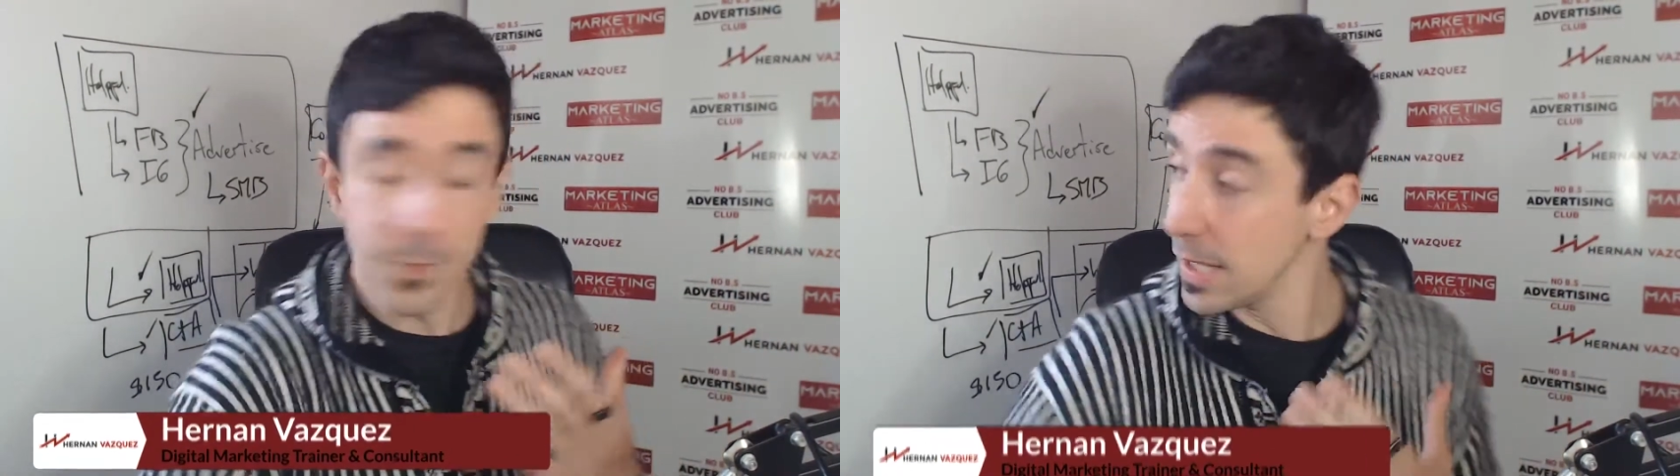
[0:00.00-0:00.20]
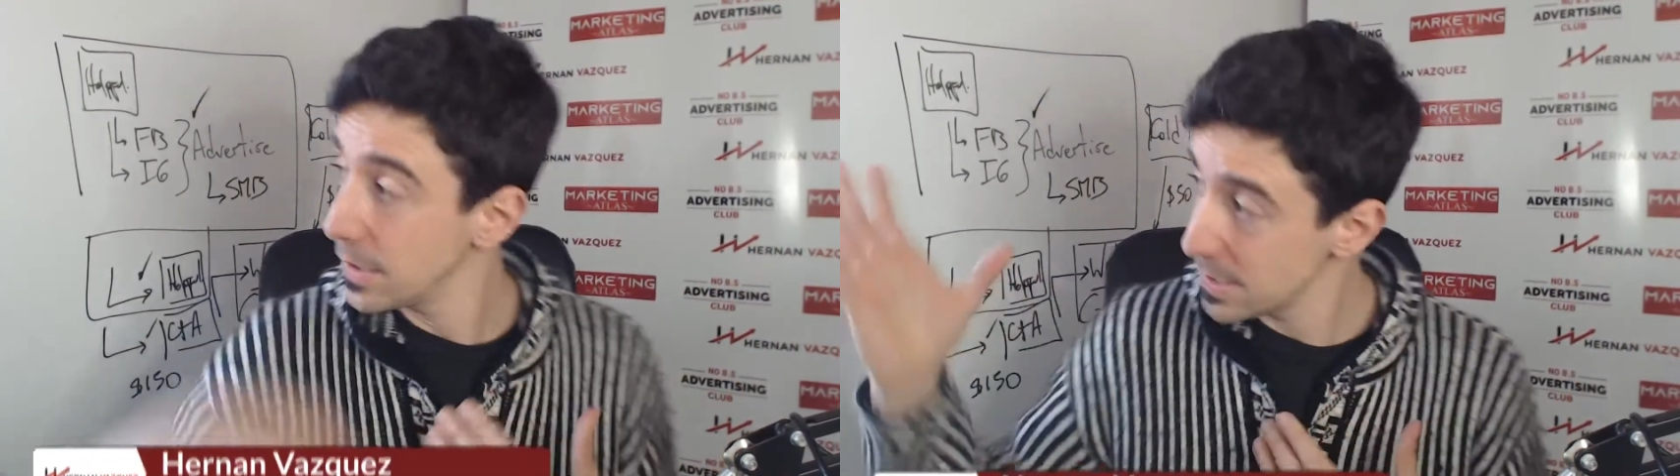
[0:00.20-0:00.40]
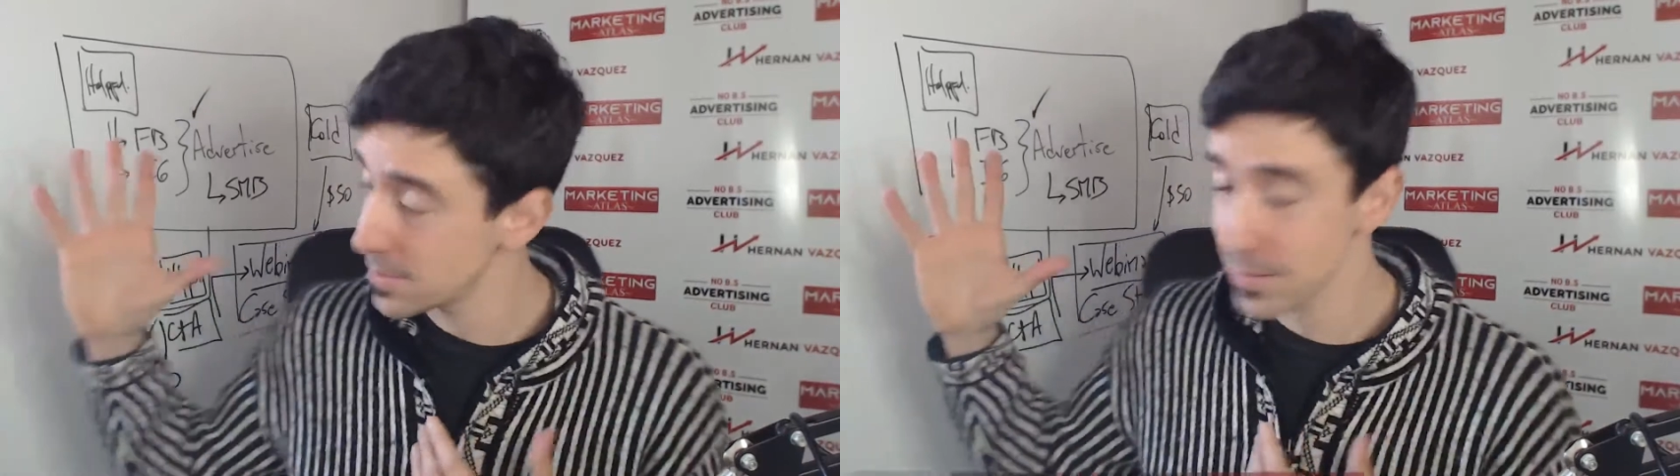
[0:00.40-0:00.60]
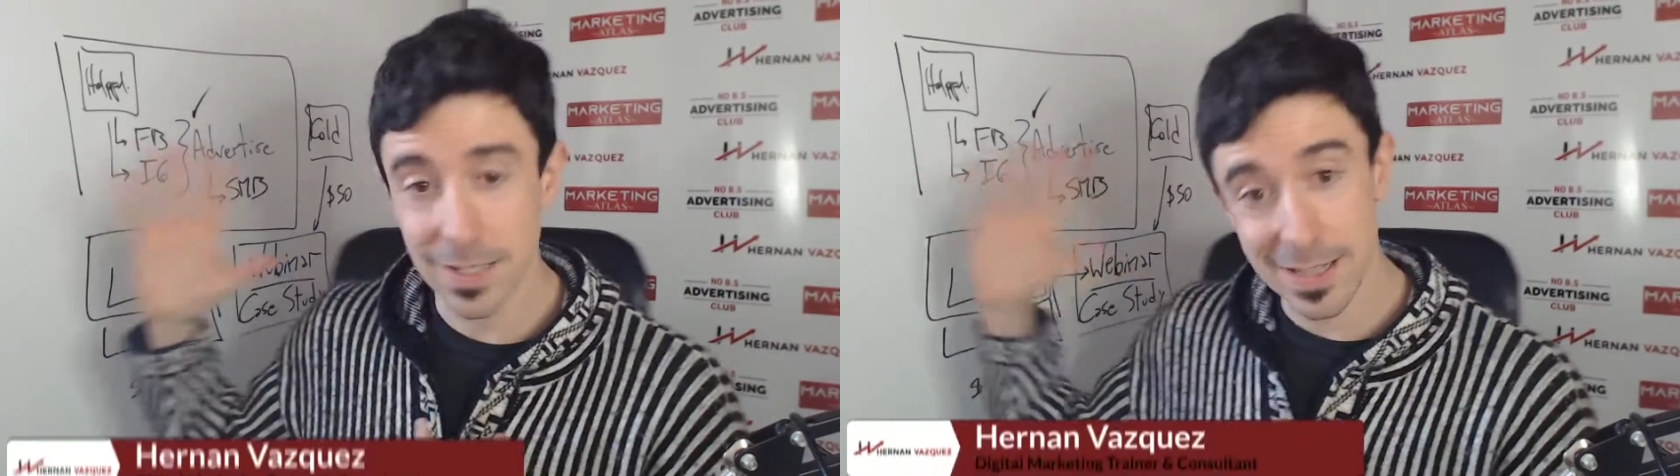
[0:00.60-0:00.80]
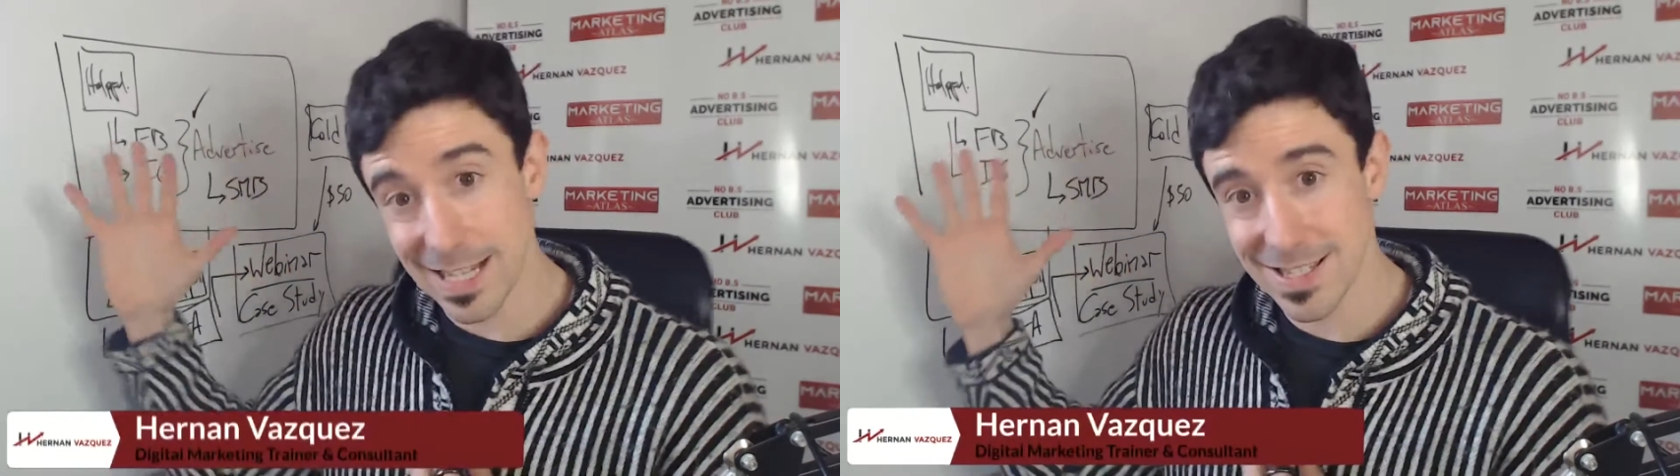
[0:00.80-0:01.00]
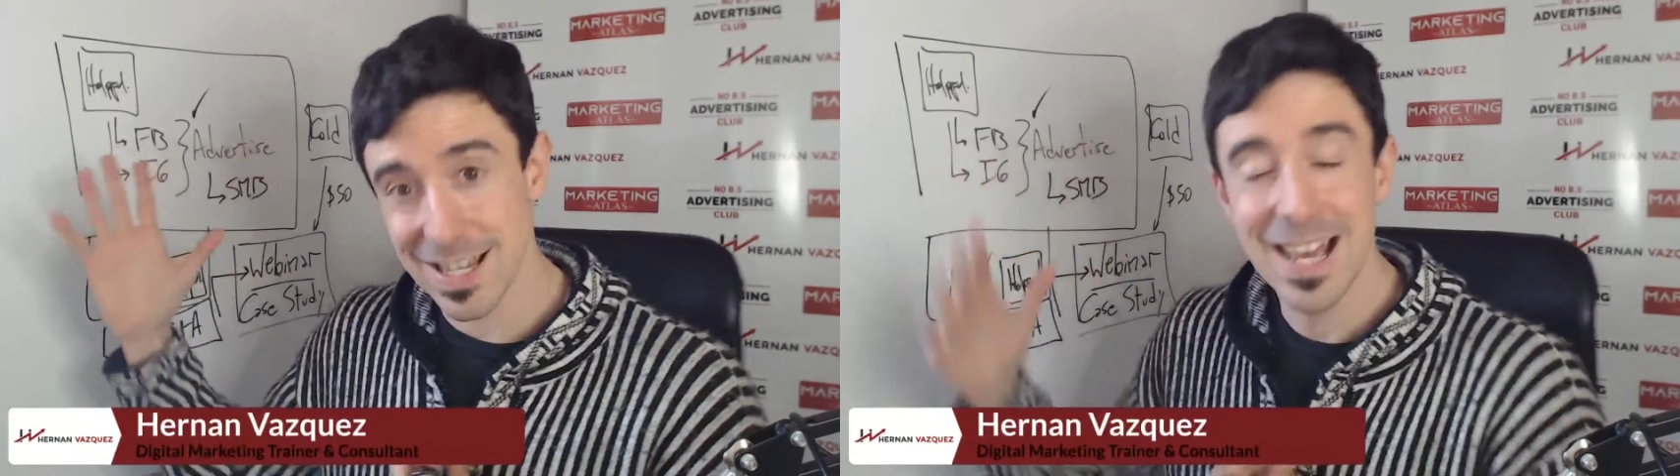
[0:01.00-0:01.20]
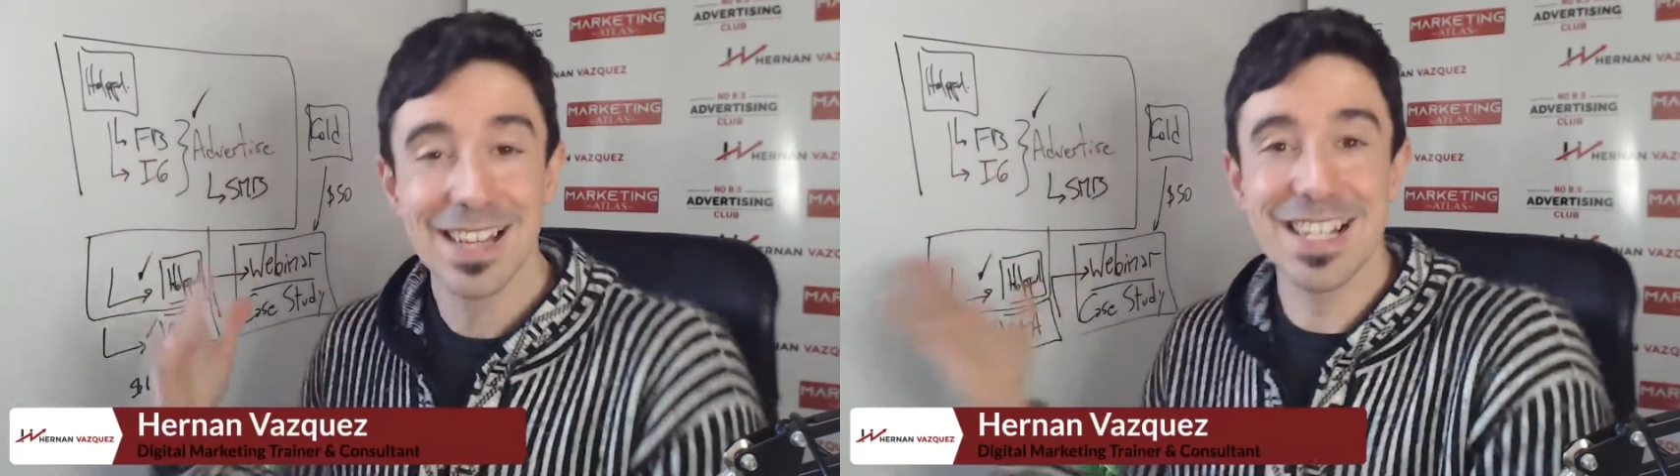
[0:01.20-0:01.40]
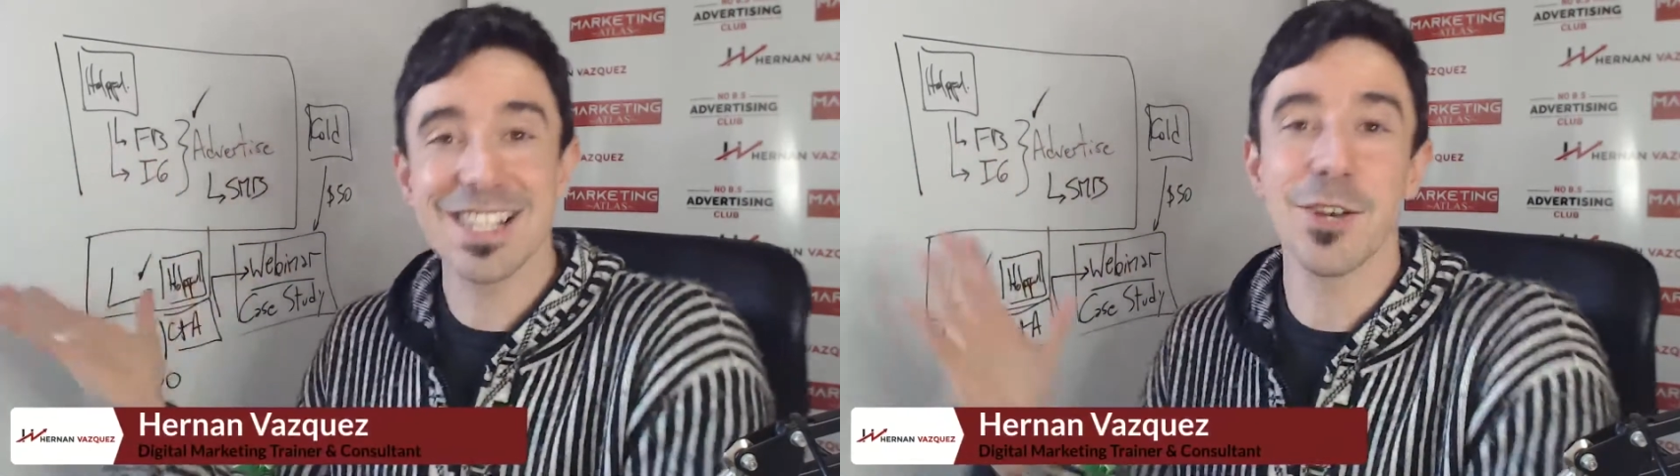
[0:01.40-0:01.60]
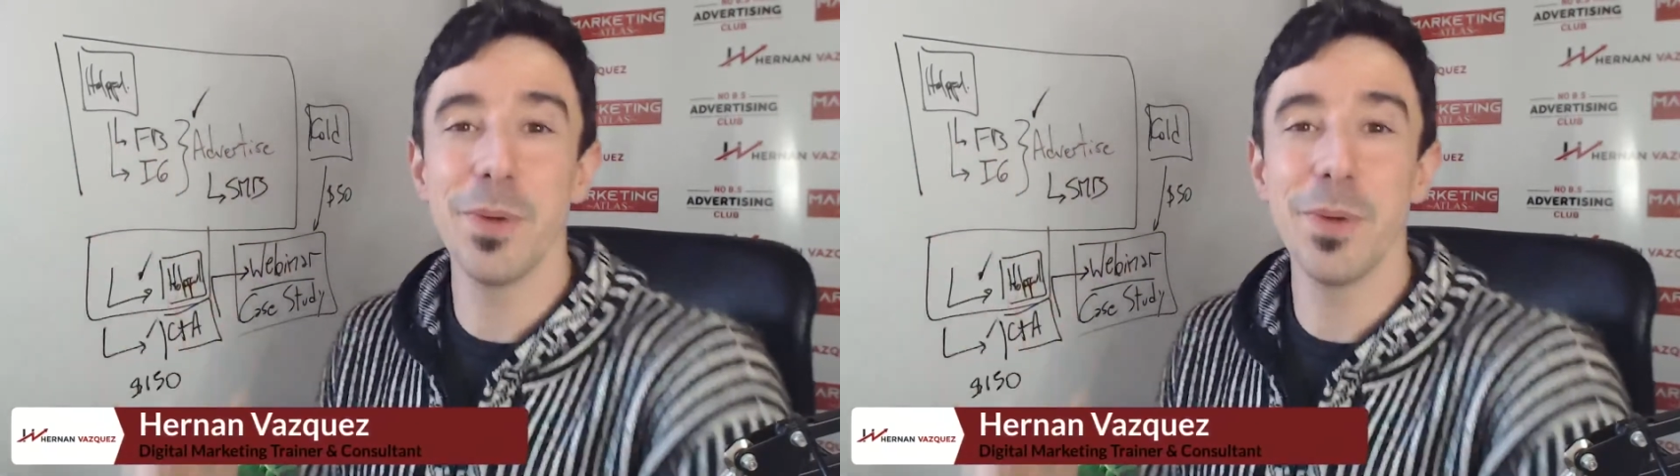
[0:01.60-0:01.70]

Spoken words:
This like this. This could